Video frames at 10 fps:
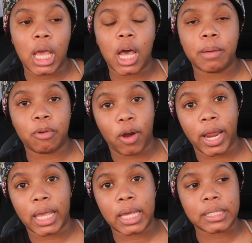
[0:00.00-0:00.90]
um,
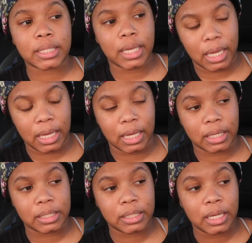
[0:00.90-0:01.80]
grandkids and
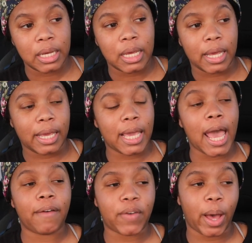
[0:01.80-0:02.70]
kids, and he
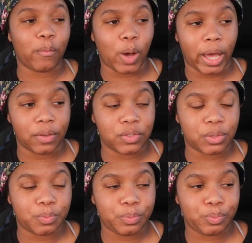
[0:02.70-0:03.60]
had five wives.